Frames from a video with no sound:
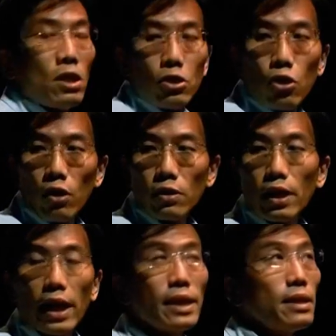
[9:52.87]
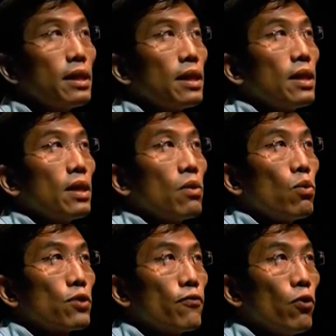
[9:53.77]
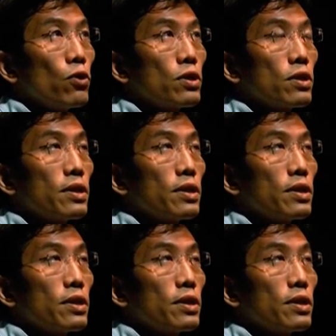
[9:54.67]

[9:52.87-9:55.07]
John Thain was forced to